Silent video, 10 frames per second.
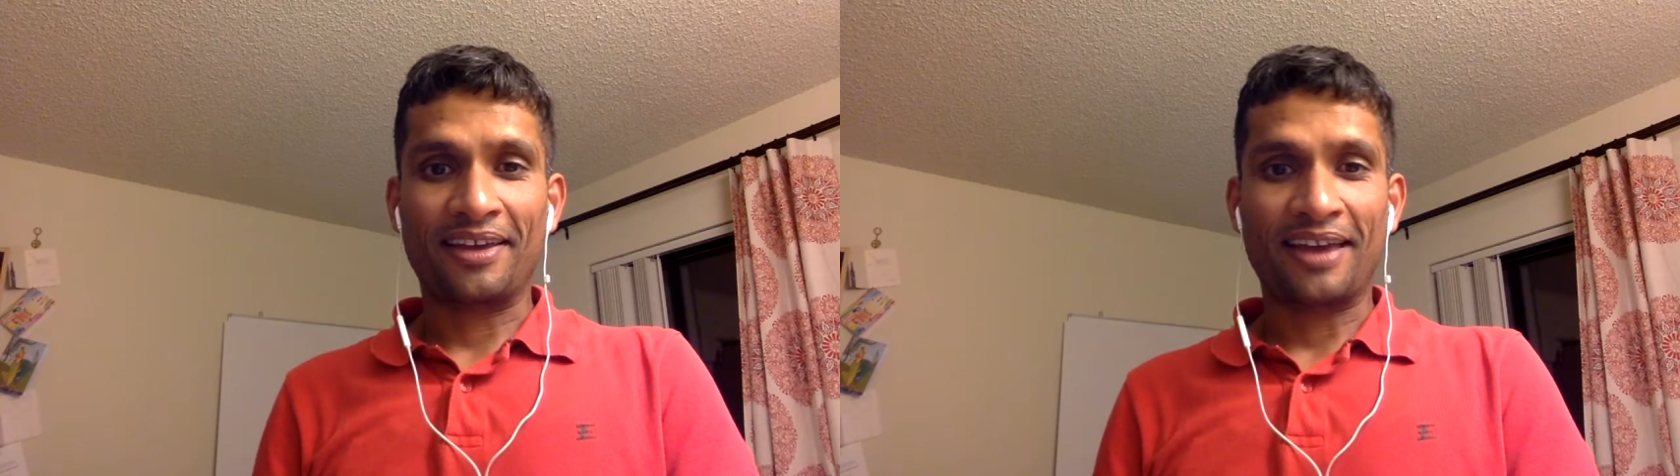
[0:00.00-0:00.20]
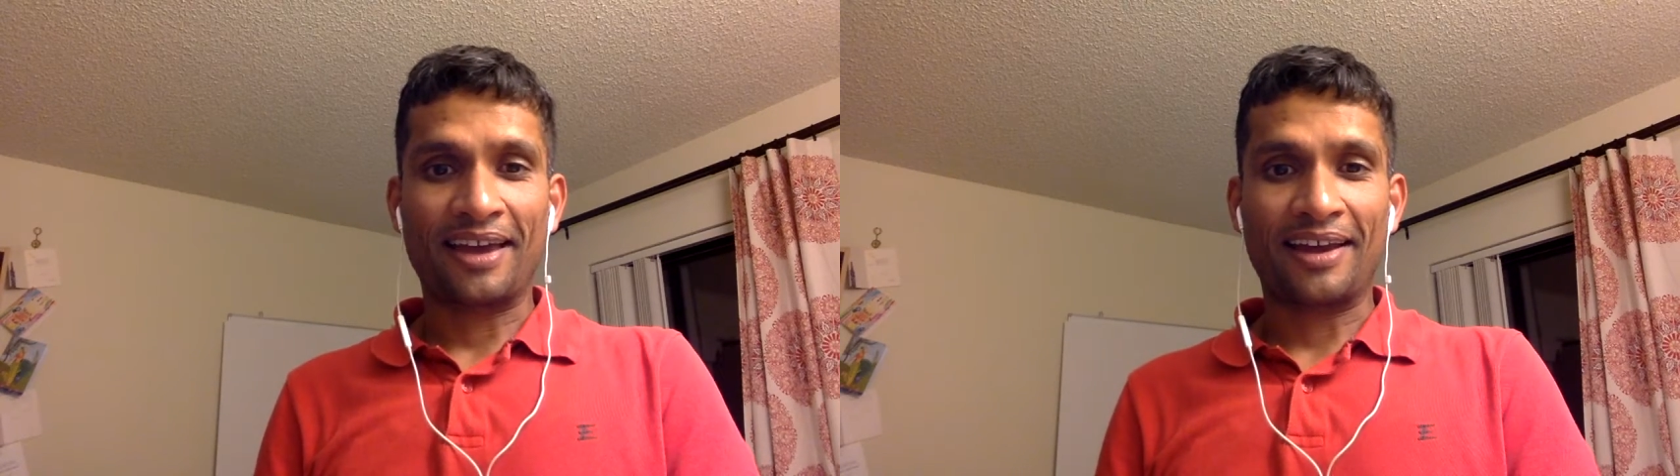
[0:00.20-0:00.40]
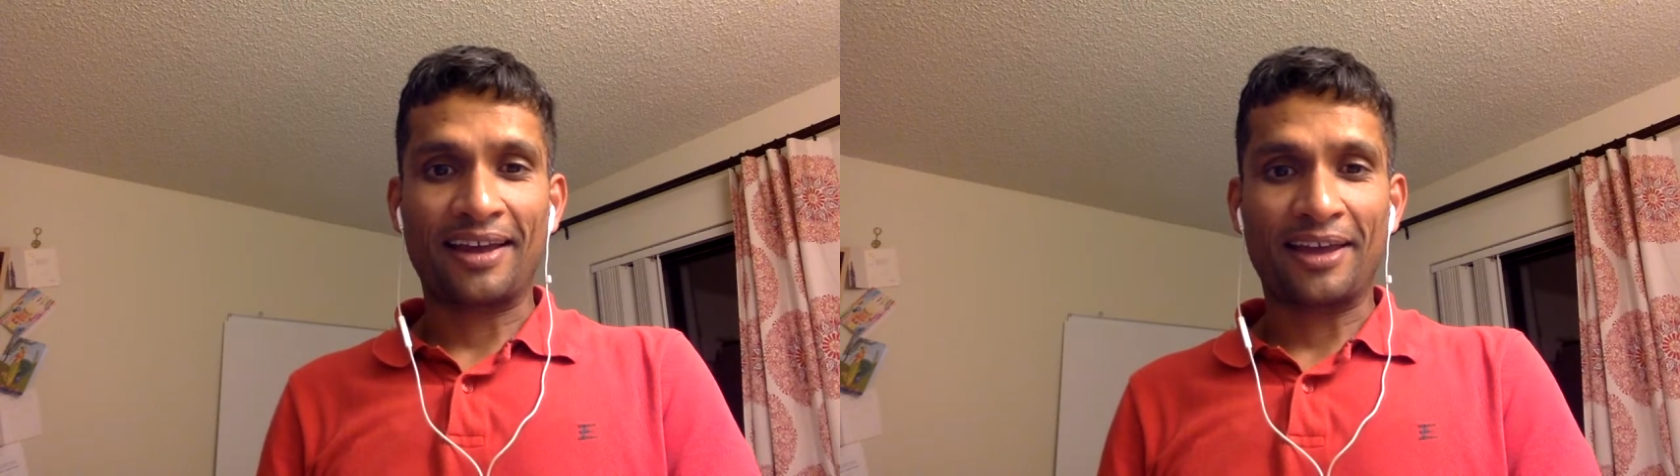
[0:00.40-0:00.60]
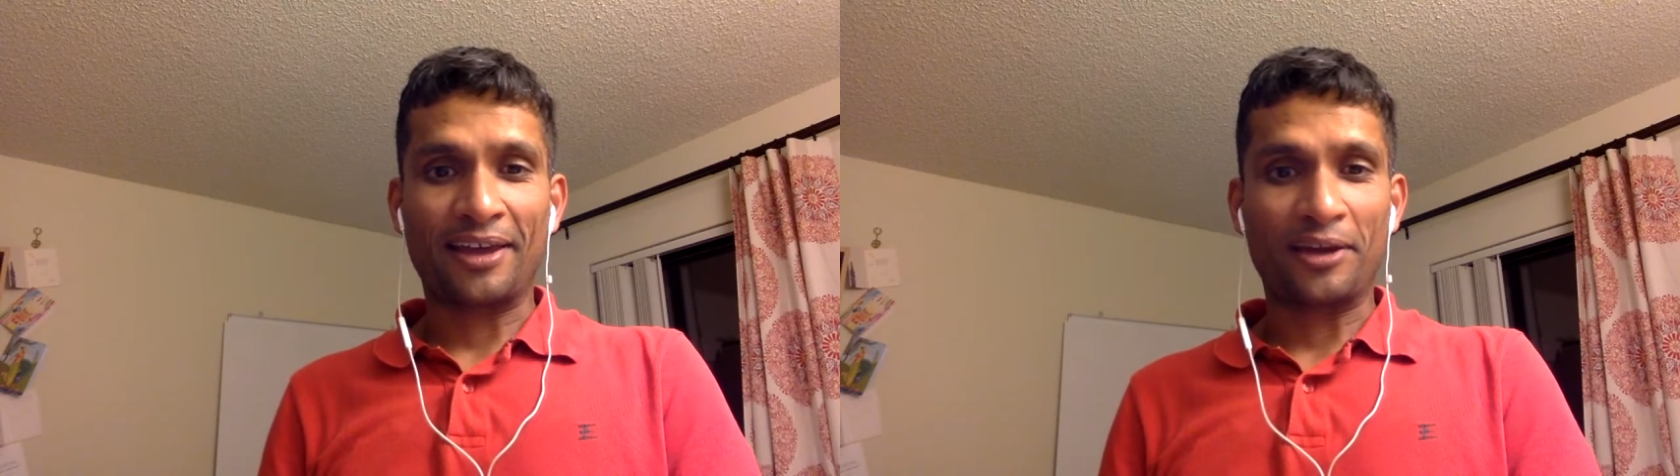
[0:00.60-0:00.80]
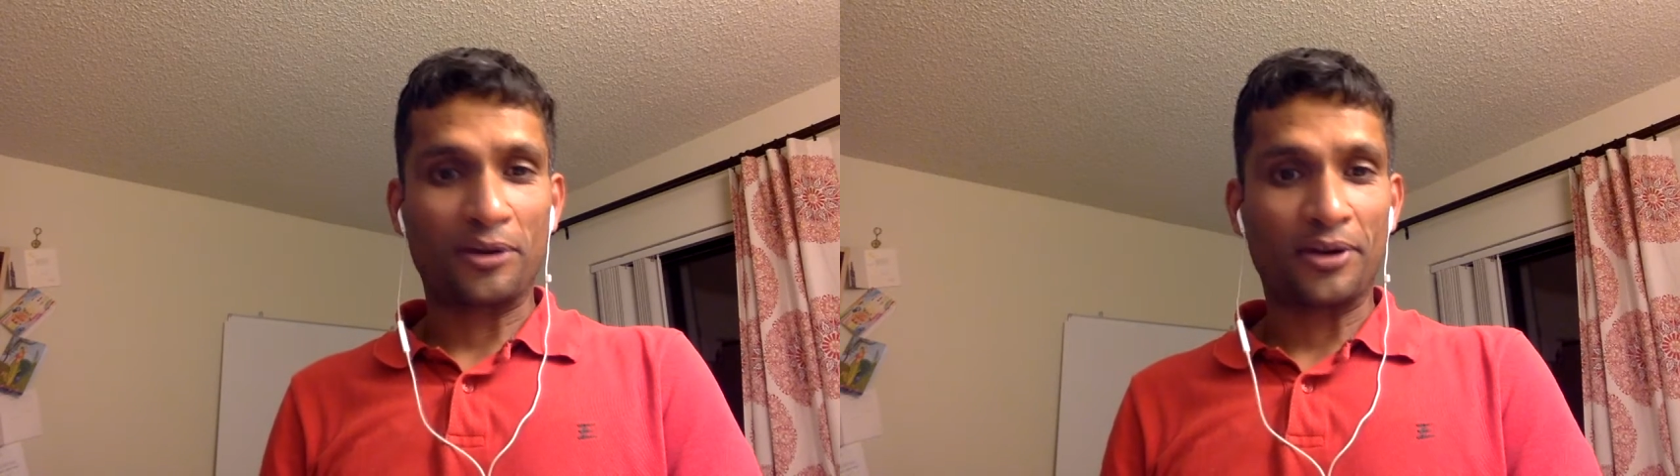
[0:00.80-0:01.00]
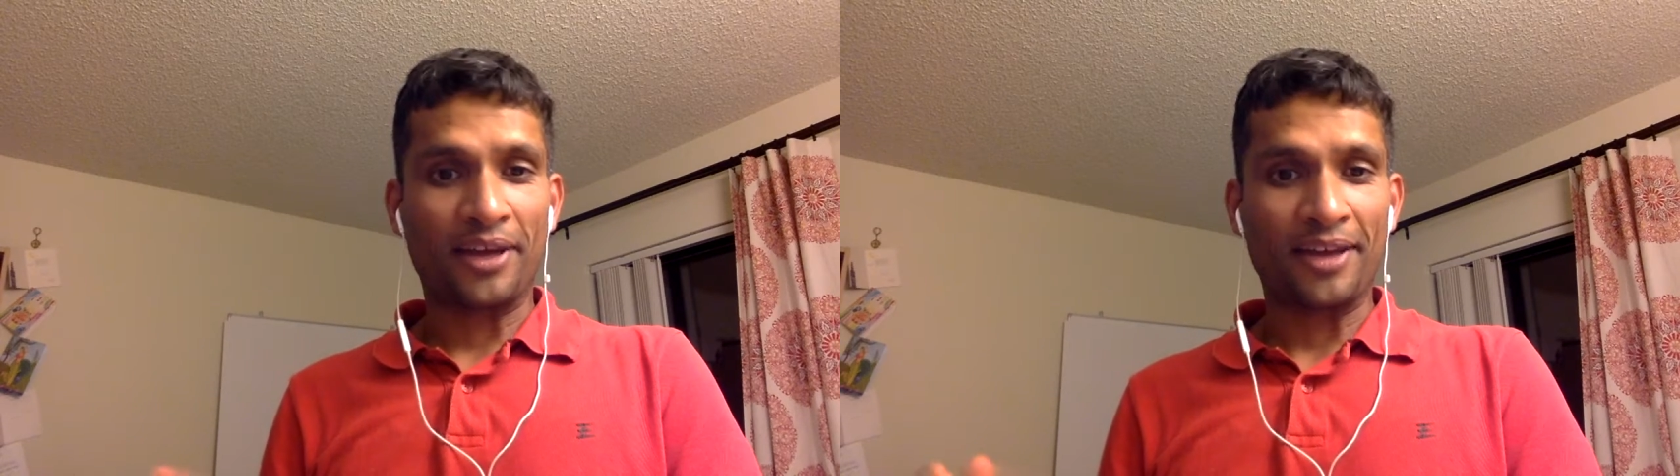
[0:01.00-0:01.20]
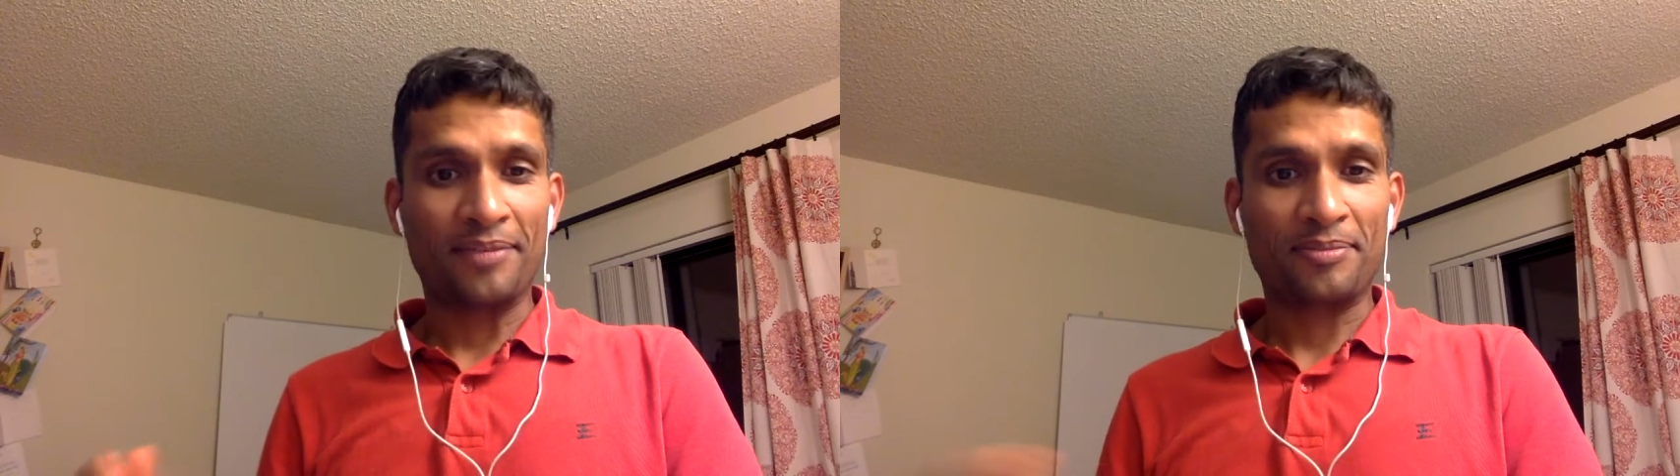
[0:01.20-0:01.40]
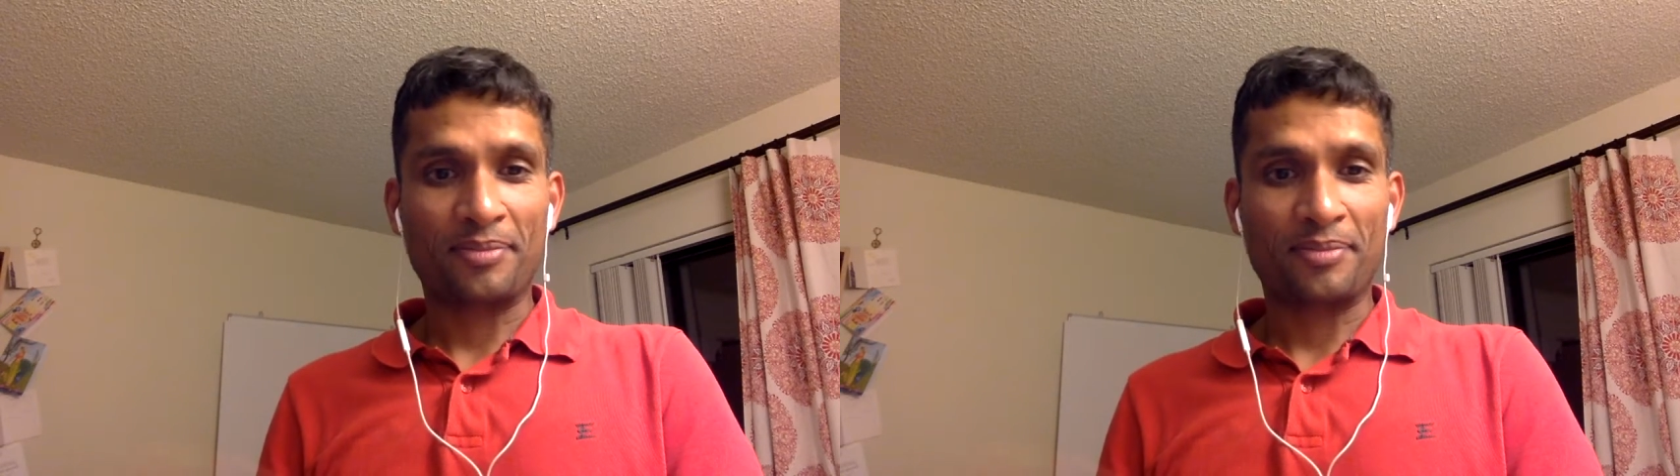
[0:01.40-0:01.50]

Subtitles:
had a good day,